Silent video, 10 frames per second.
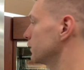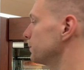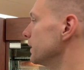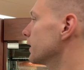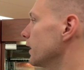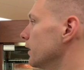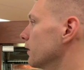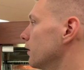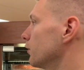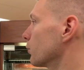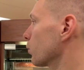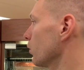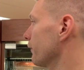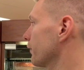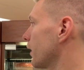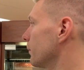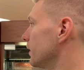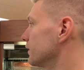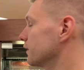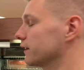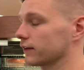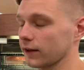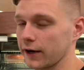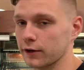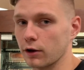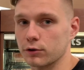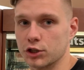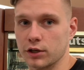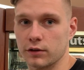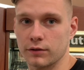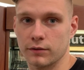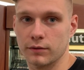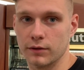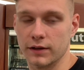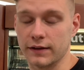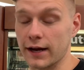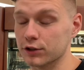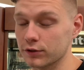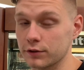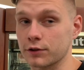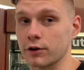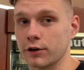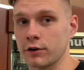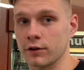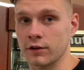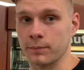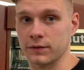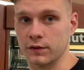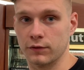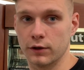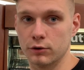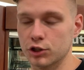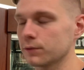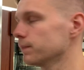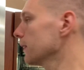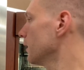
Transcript: speaking, the rule of thumb is that the Atlantic Ocean is actually dirtier than the Pacific Ocean.